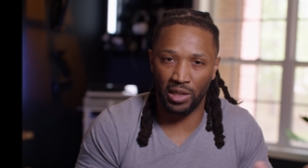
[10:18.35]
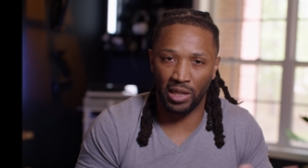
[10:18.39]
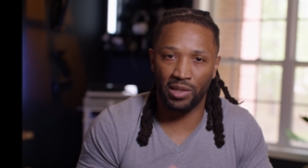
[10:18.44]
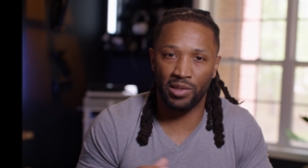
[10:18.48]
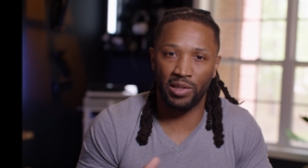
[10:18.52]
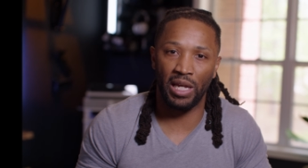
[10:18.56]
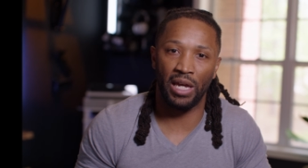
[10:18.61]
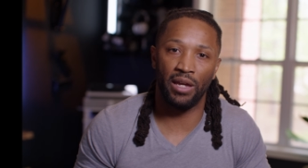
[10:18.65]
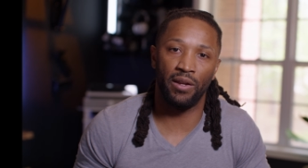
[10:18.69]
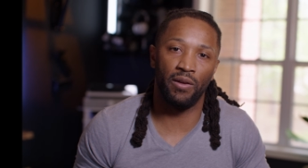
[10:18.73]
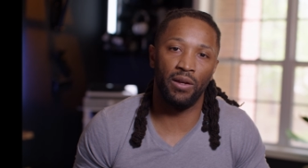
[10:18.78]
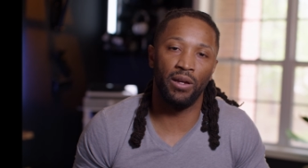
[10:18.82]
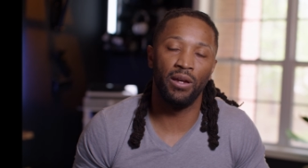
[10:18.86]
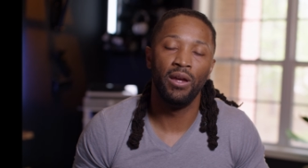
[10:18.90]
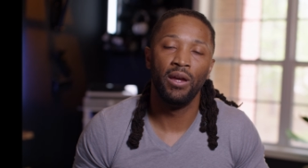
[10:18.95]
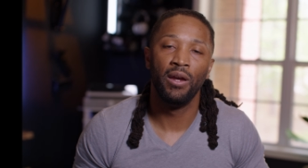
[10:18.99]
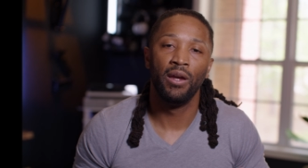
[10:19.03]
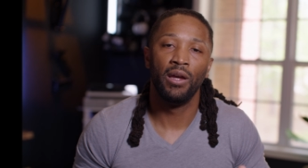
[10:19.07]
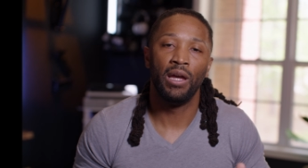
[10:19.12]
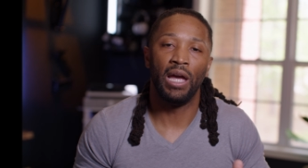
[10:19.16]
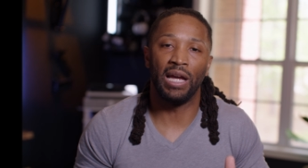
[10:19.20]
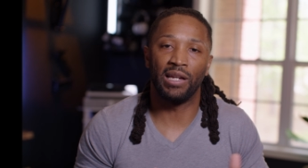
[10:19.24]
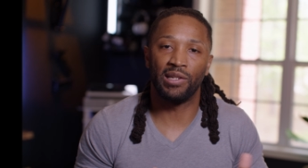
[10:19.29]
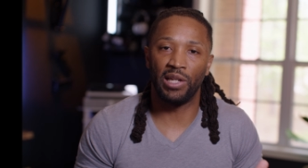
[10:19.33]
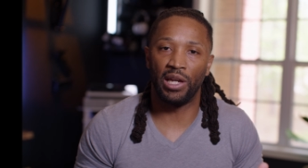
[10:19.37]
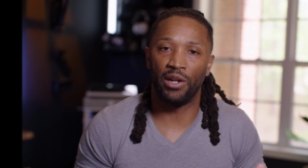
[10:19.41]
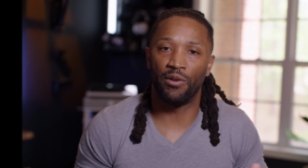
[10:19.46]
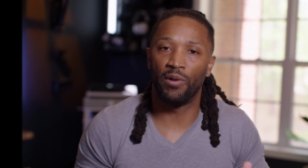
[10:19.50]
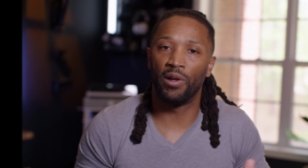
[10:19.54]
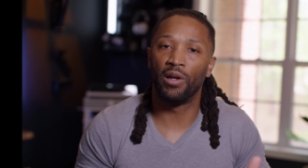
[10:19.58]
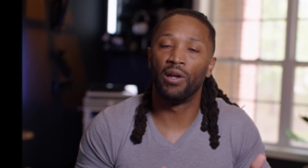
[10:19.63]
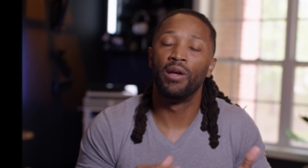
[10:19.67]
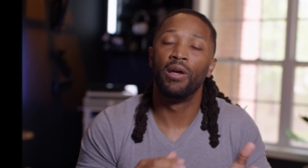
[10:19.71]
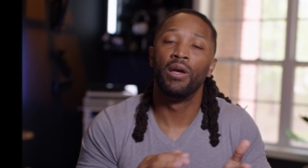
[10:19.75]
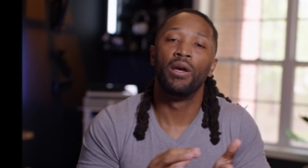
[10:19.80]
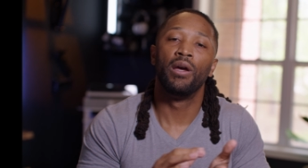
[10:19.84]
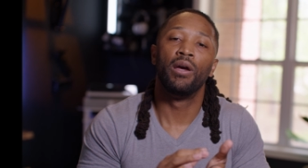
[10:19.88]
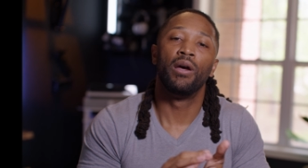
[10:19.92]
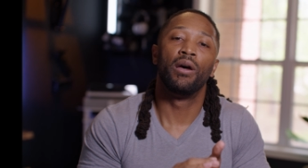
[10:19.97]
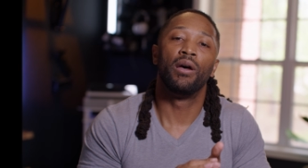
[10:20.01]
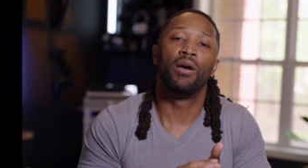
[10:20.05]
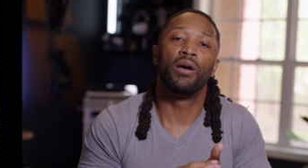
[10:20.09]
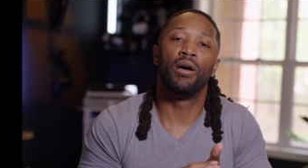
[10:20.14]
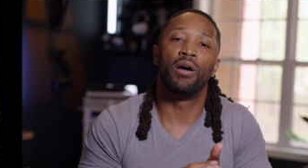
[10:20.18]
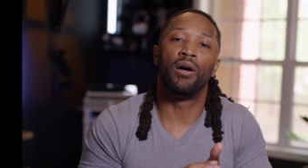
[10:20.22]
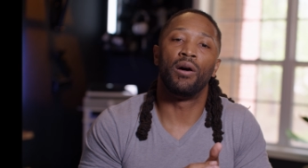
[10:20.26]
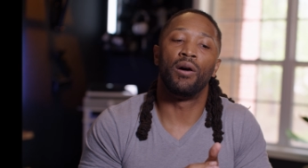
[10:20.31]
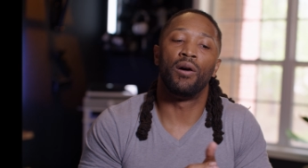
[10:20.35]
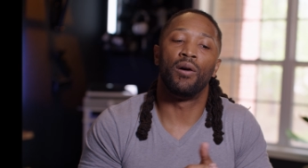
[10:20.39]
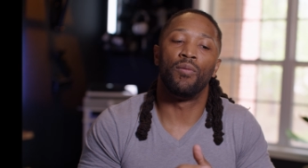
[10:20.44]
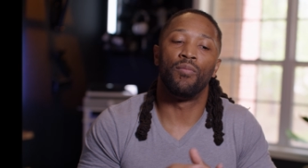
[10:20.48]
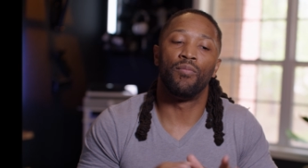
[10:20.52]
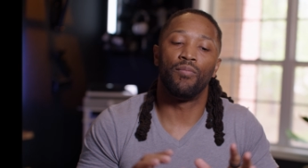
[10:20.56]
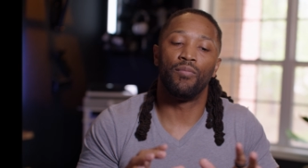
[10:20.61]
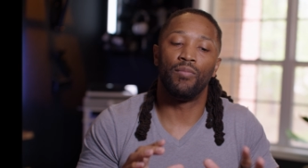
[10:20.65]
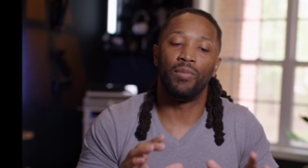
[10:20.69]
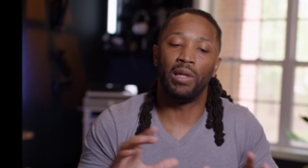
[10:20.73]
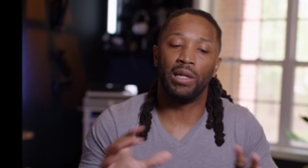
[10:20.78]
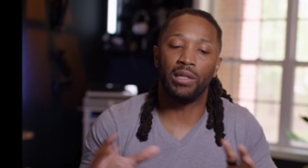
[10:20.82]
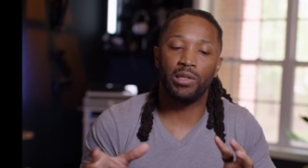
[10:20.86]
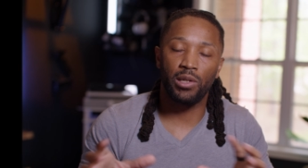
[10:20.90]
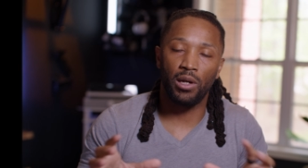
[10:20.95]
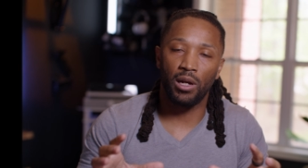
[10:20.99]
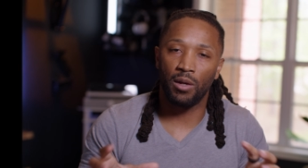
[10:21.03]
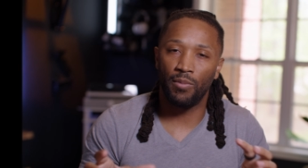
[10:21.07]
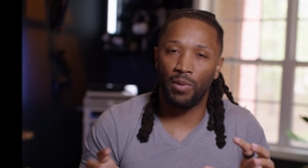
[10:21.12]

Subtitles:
etc., let's talk